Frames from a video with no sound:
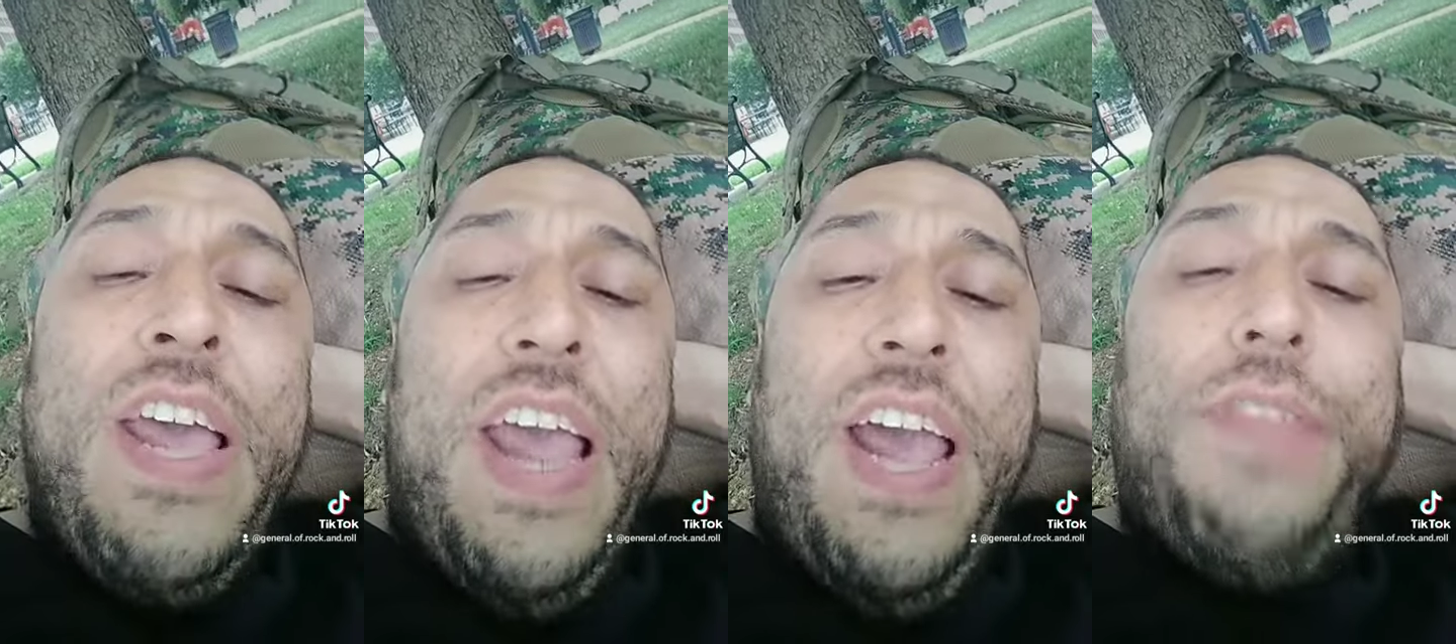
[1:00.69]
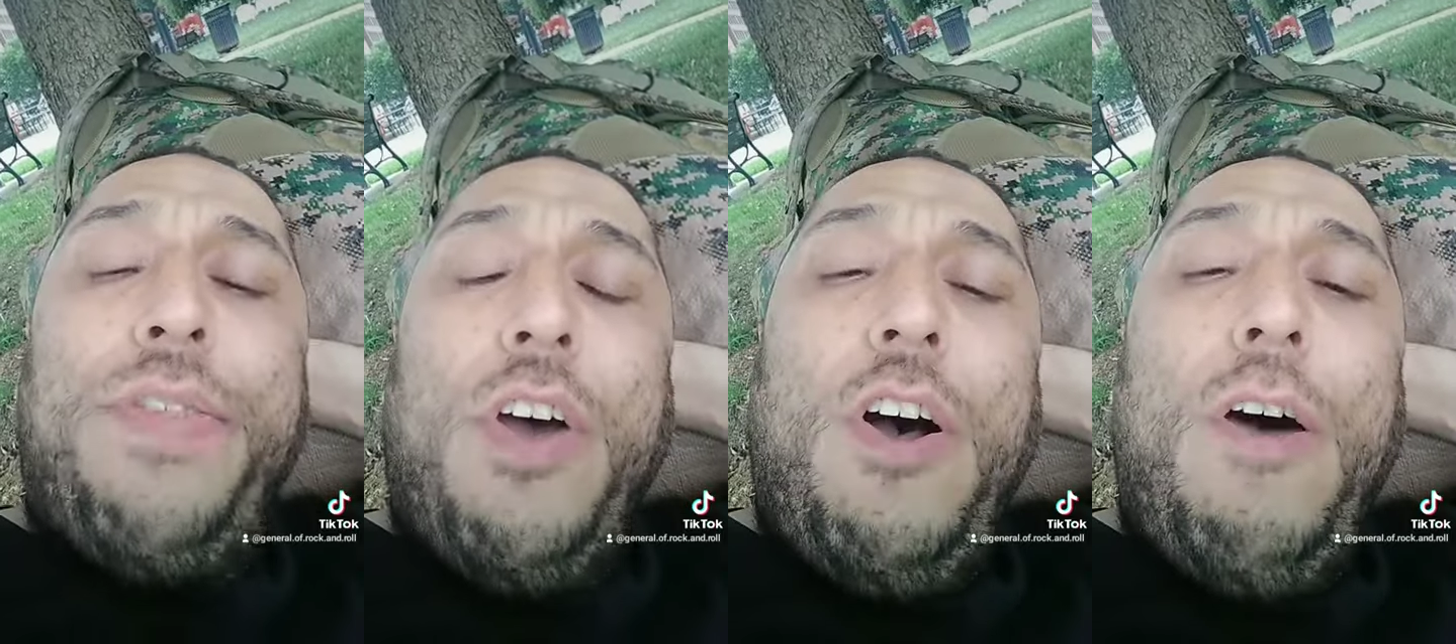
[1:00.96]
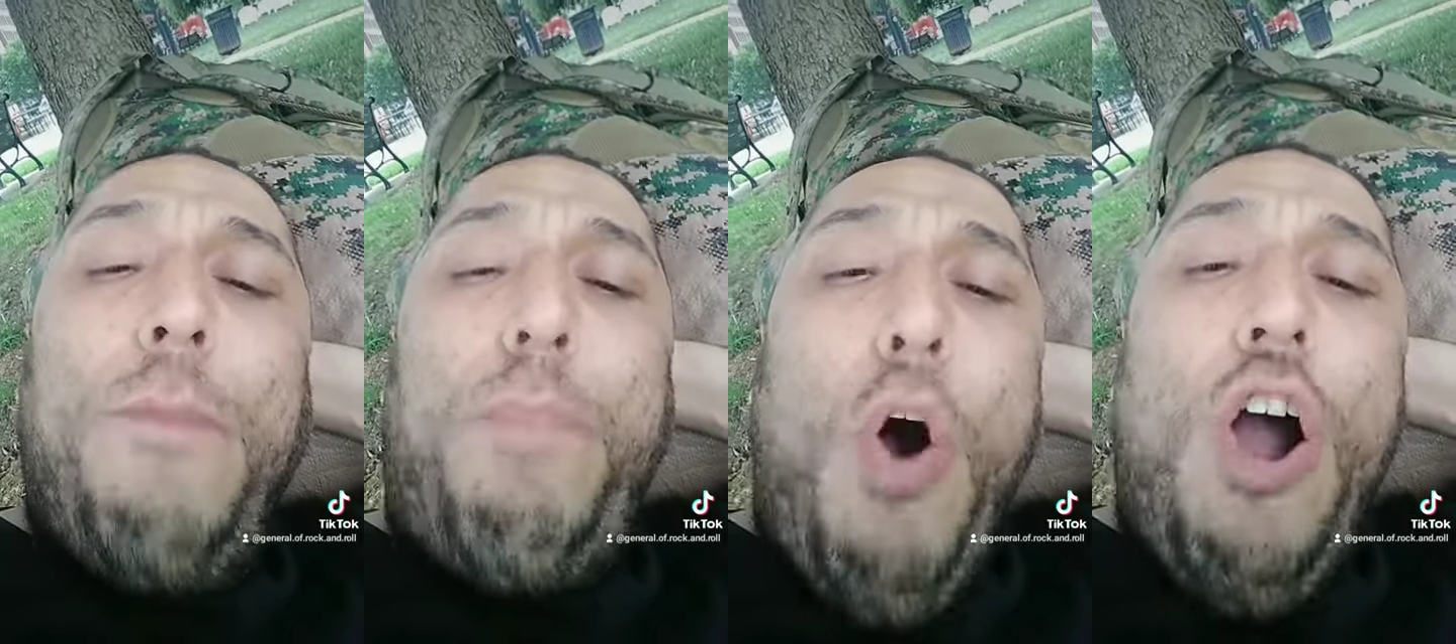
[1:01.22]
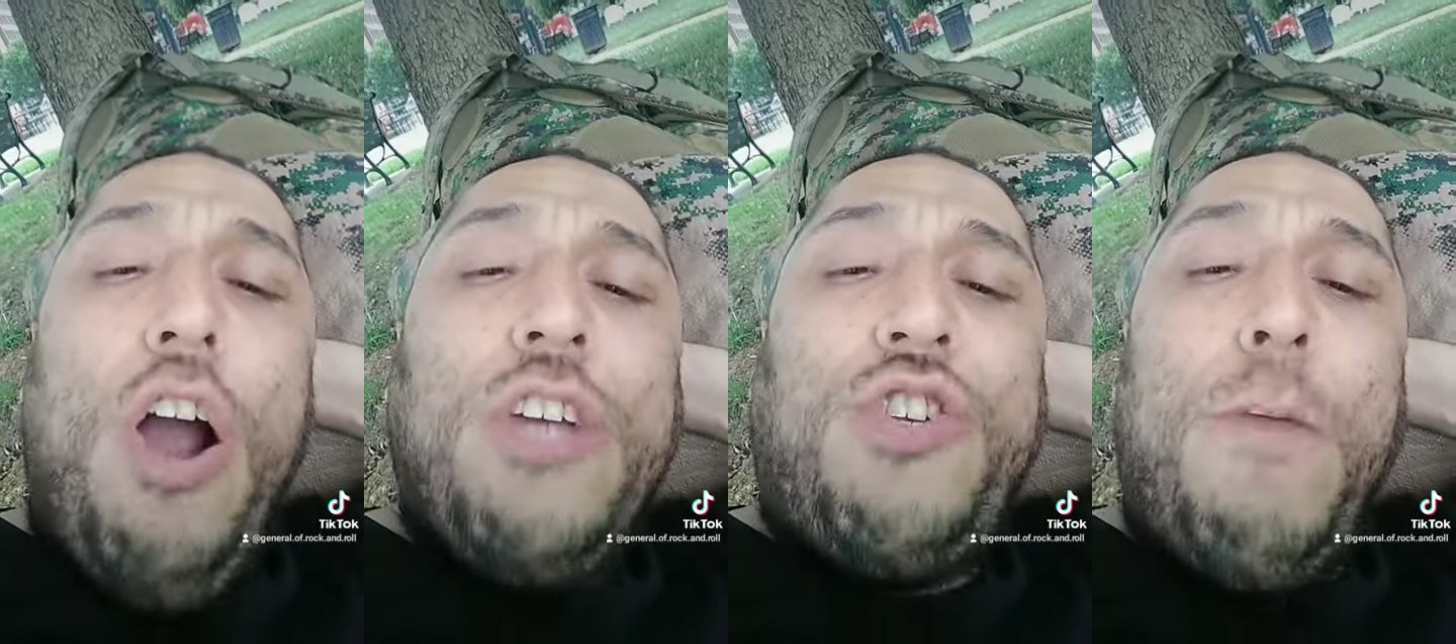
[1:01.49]
and the
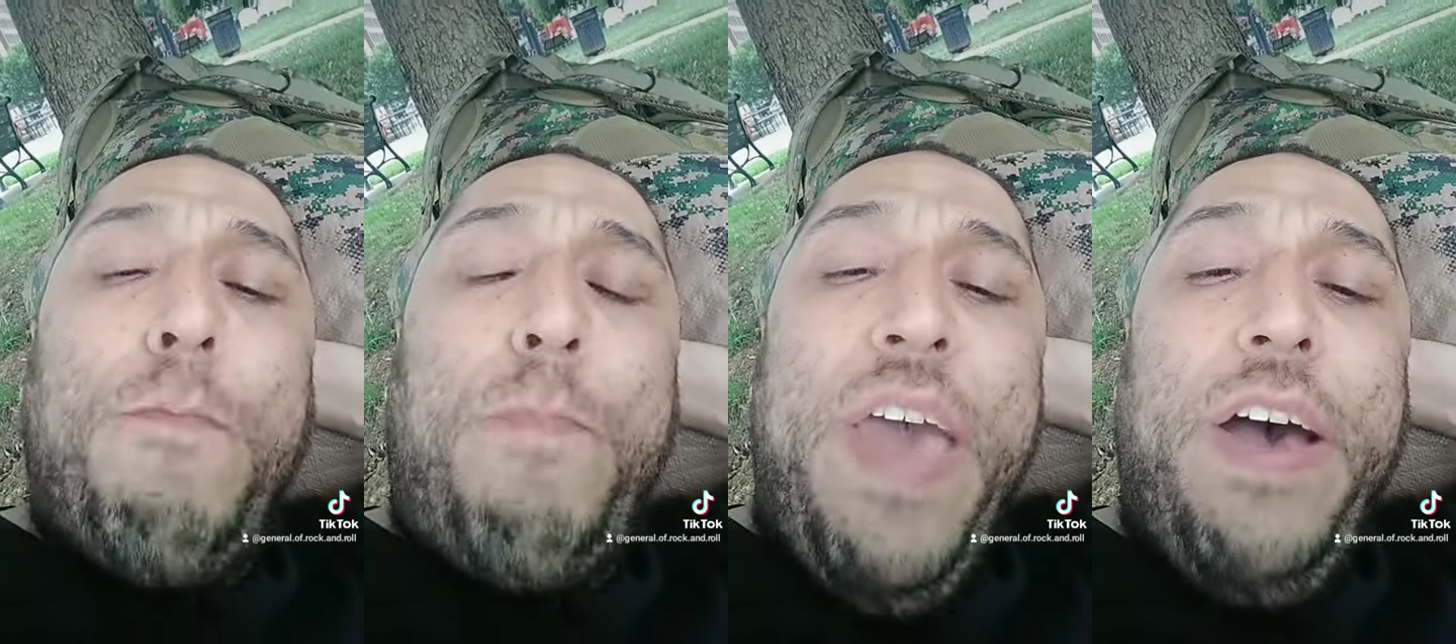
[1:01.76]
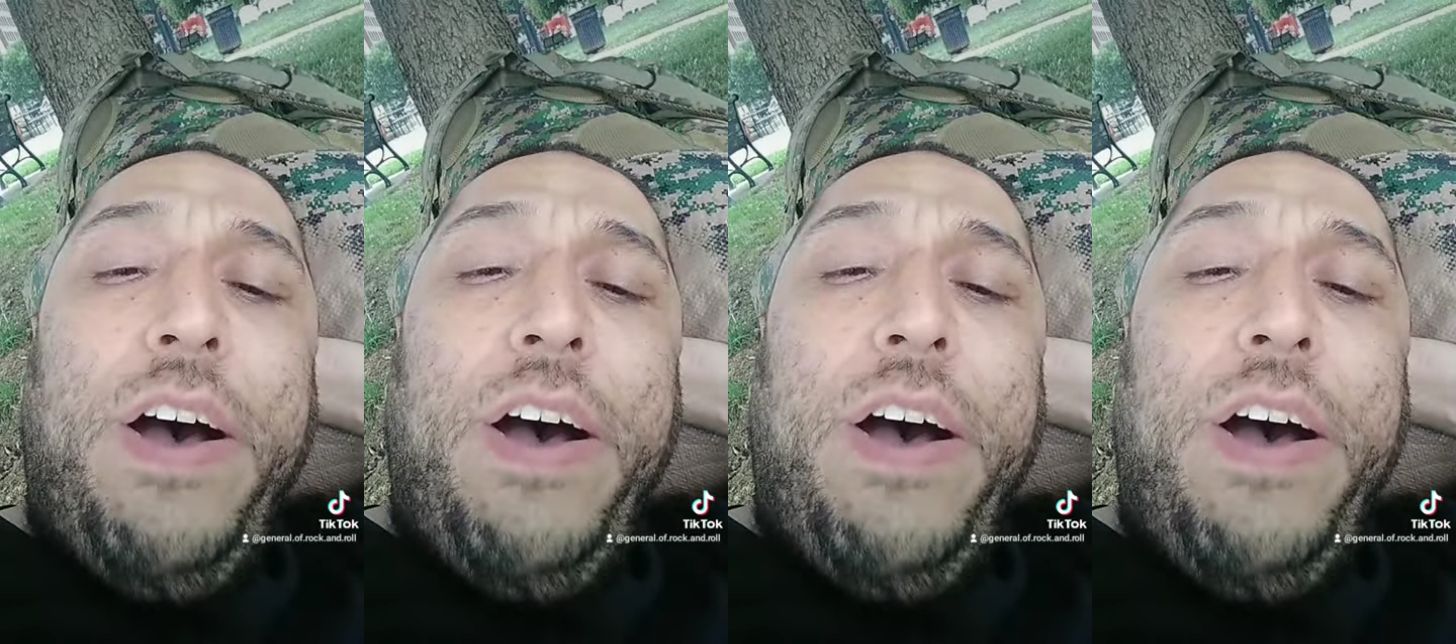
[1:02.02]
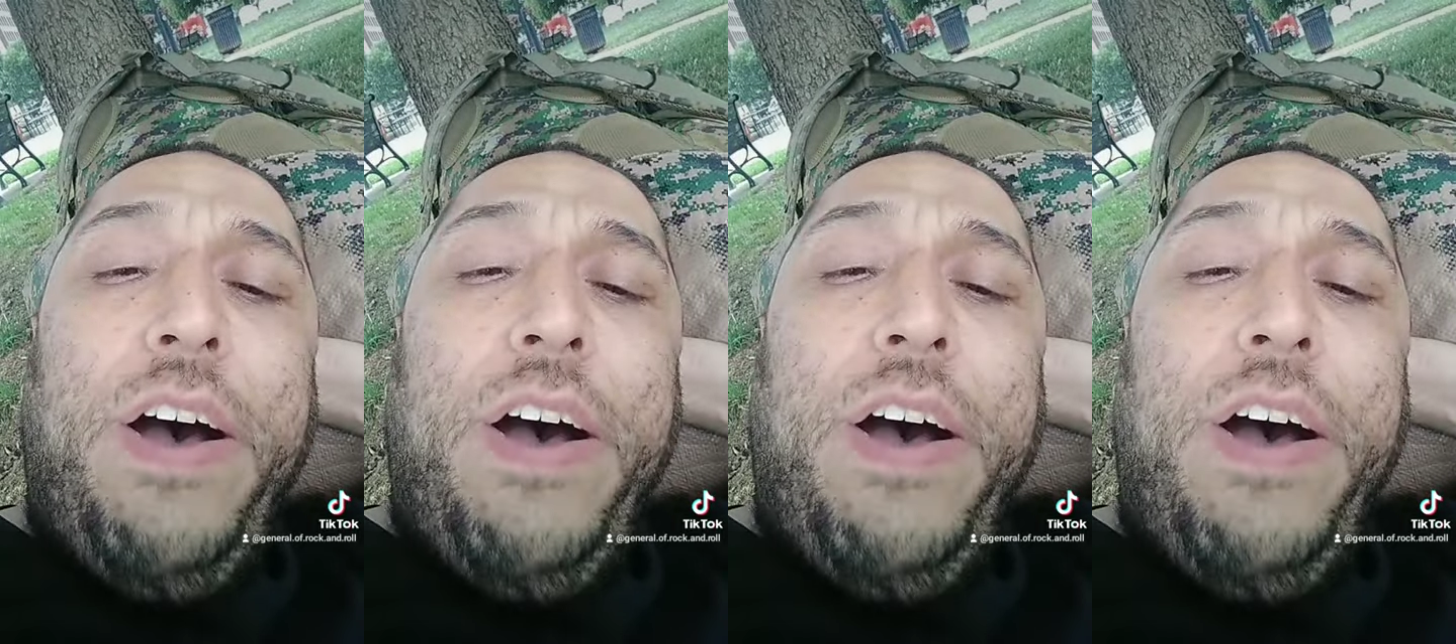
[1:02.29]
abortion pill to